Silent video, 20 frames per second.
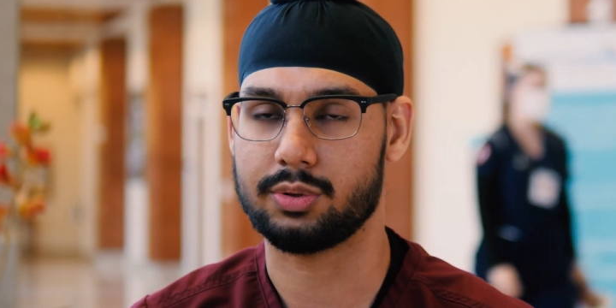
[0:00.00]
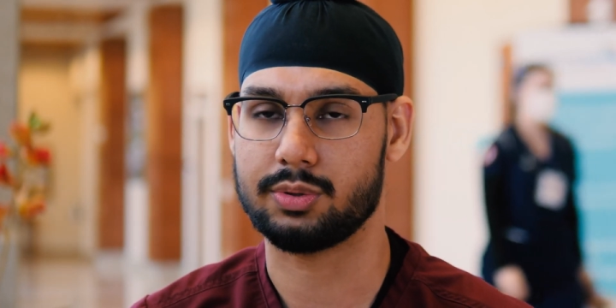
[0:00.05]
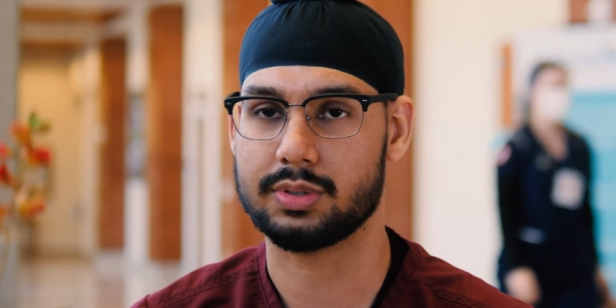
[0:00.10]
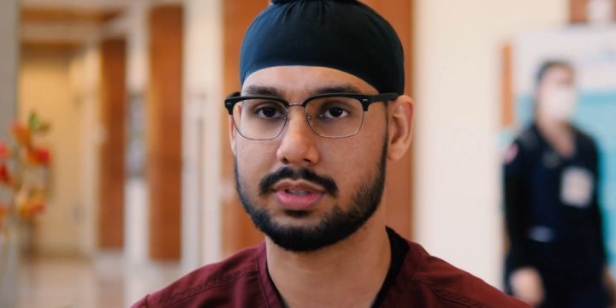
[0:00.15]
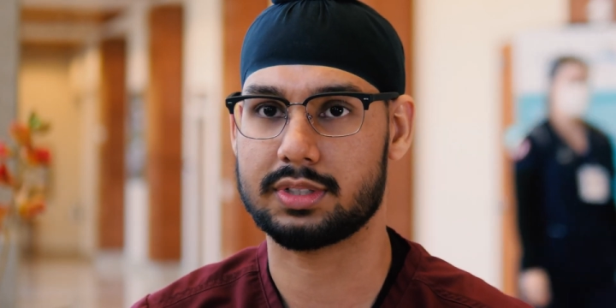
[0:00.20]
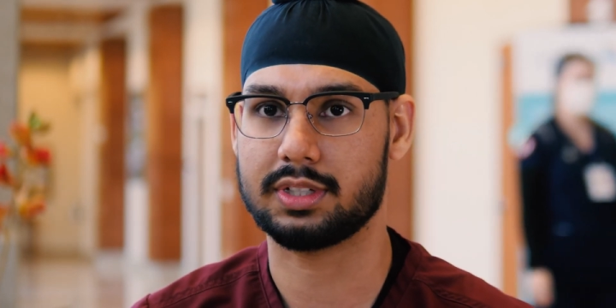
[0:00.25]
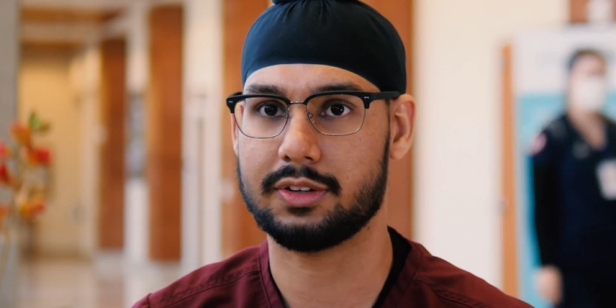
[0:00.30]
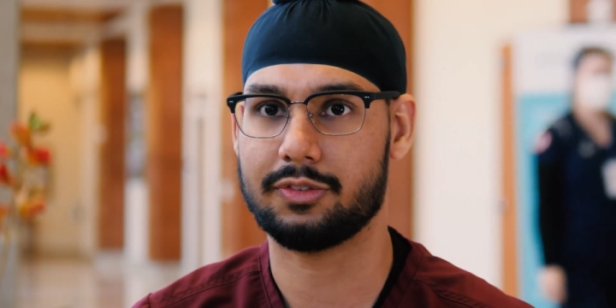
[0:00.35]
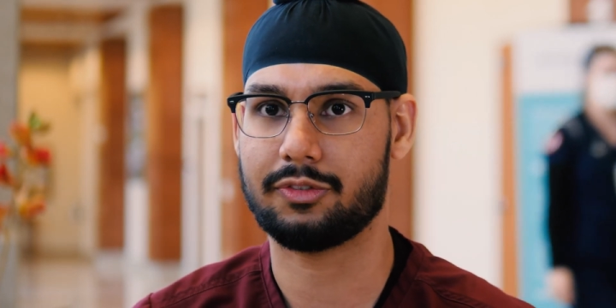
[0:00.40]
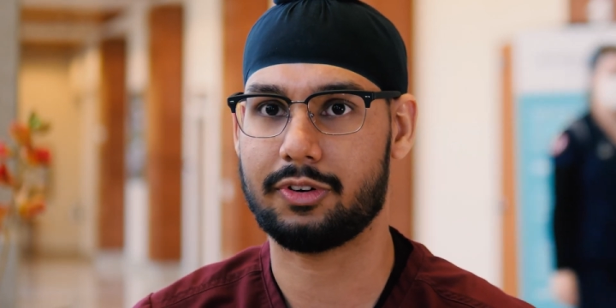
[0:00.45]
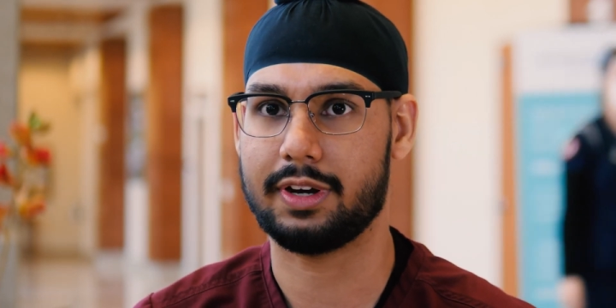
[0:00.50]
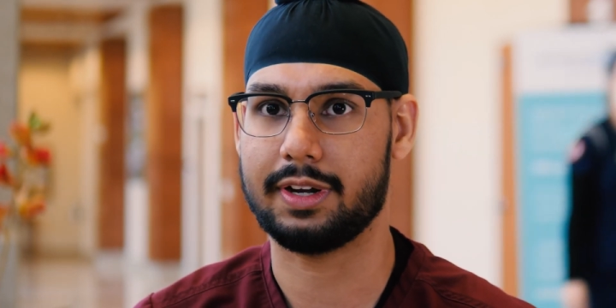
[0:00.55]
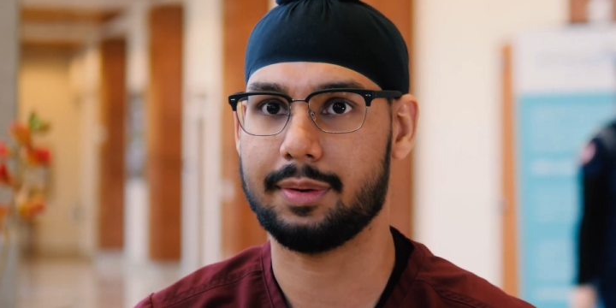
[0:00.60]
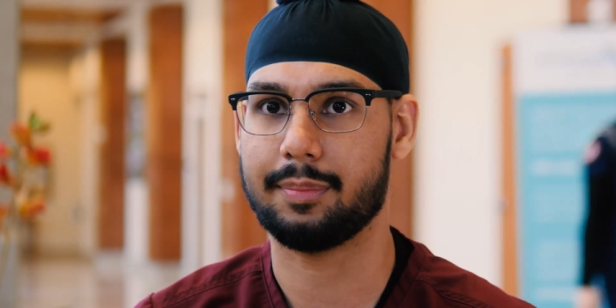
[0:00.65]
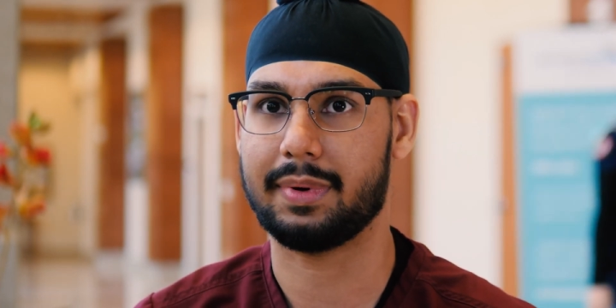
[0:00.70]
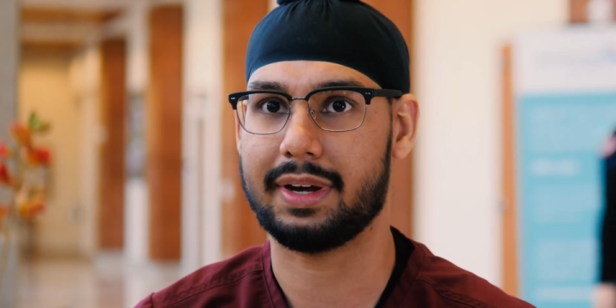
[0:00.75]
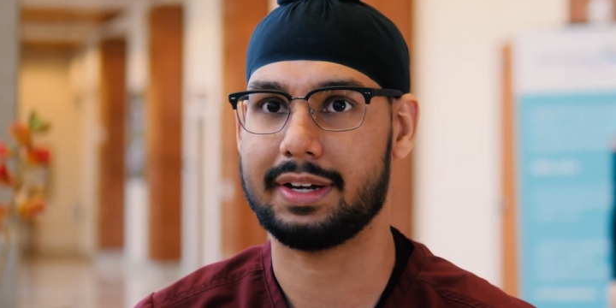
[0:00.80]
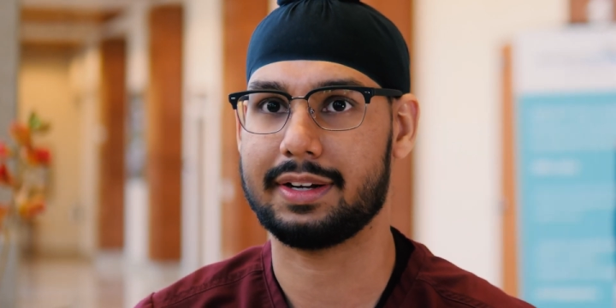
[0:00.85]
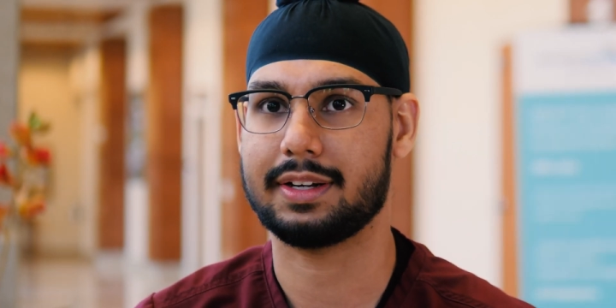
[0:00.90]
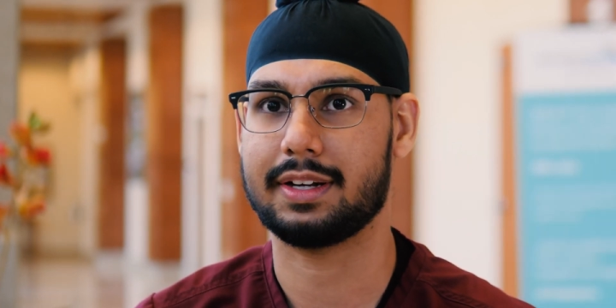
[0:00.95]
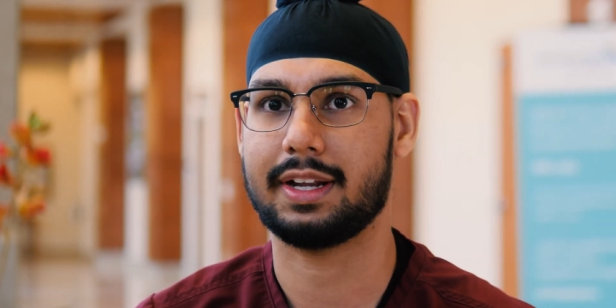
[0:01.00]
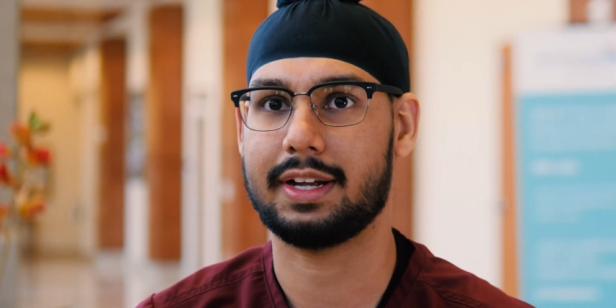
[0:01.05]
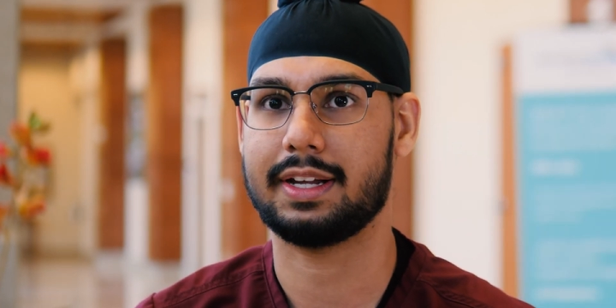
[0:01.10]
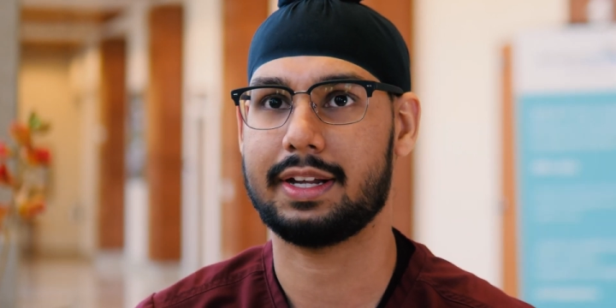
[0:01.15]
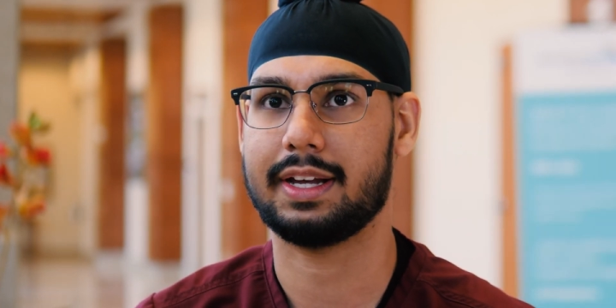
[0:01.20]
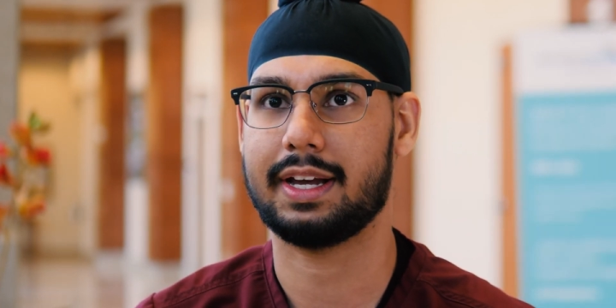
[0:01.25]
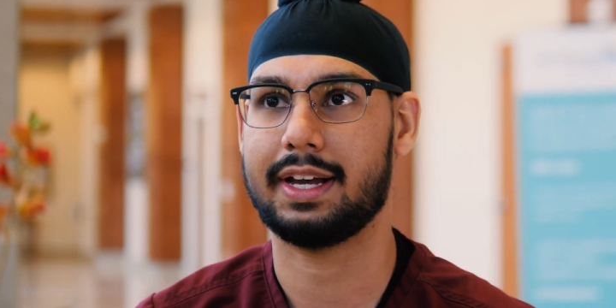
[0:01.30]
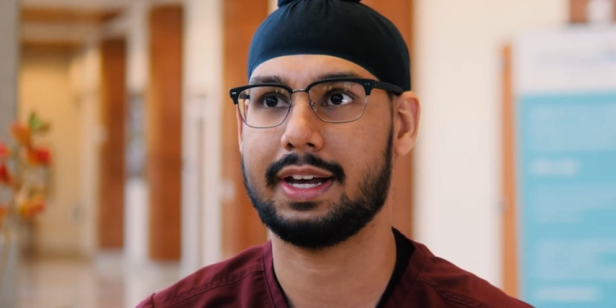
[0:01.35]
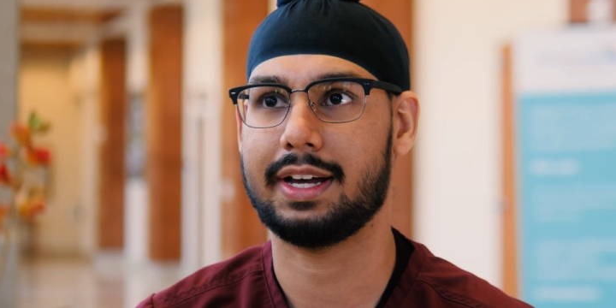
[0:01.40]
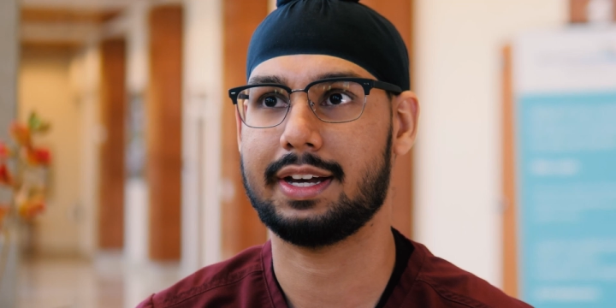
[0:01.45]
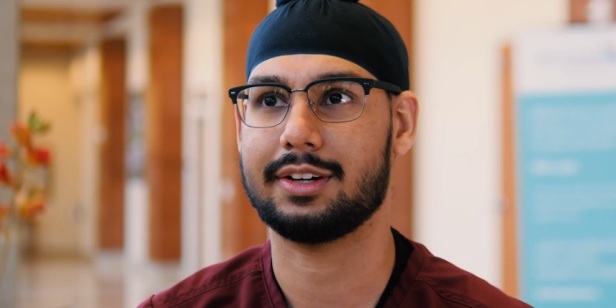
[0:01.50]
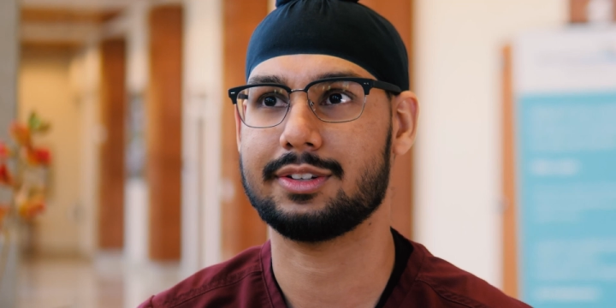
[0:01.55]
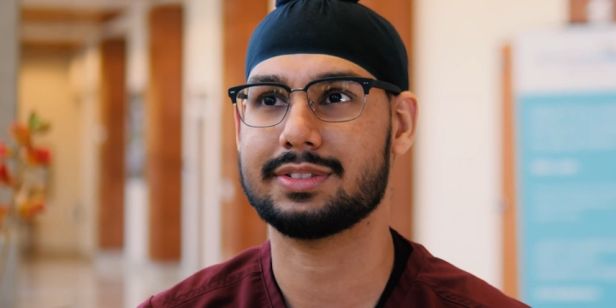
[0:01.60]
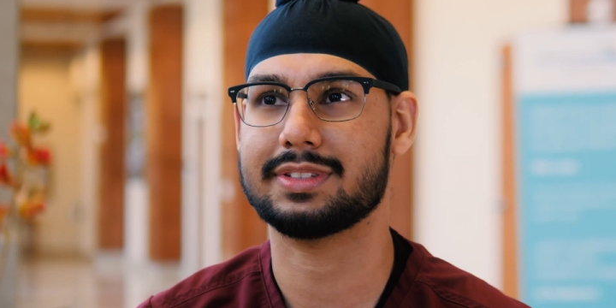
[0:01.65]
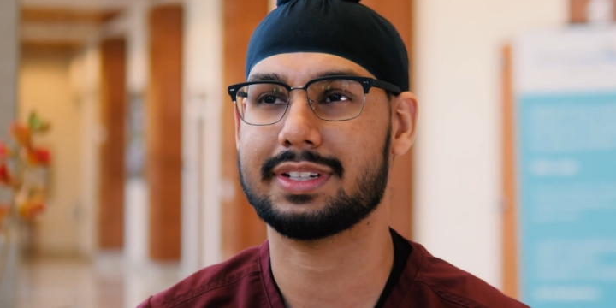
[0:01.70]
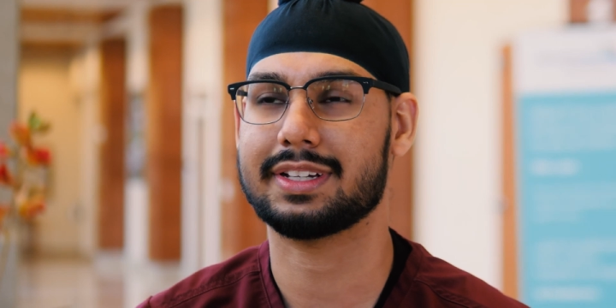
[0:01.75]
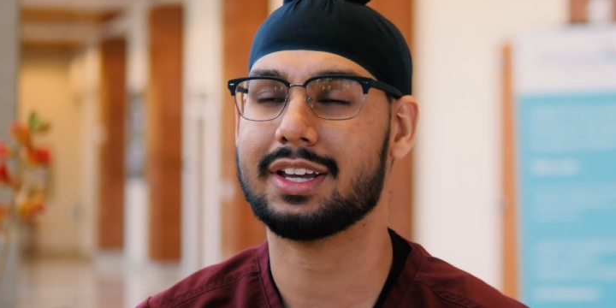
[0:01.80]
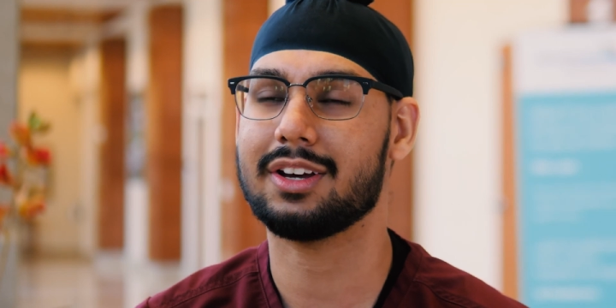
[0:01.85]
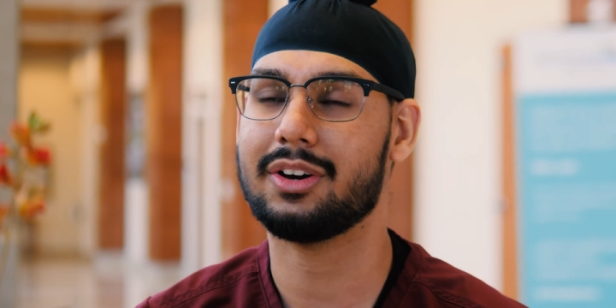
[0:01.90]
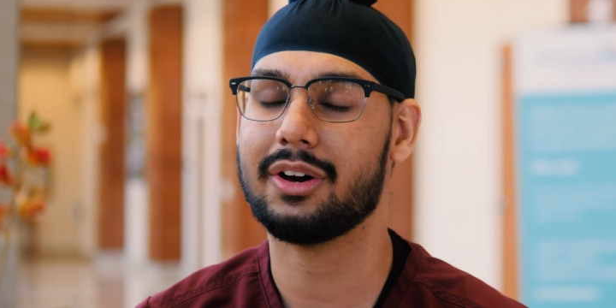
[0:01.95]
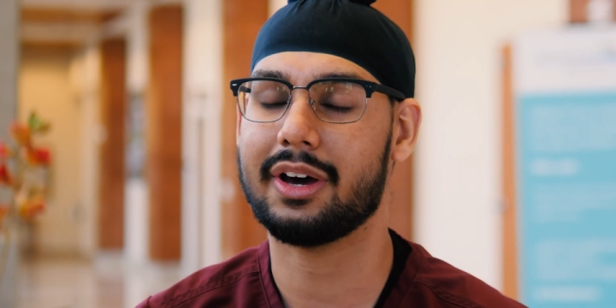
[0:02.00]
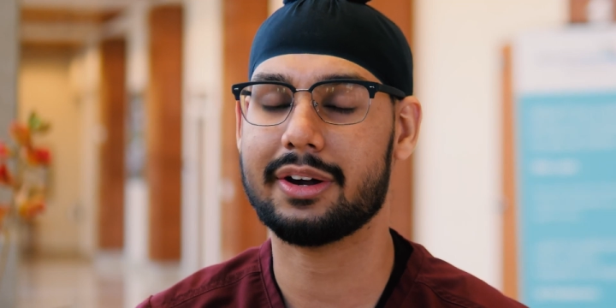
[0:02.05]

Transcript: who is a good friend of mine, and I was like, "Oh,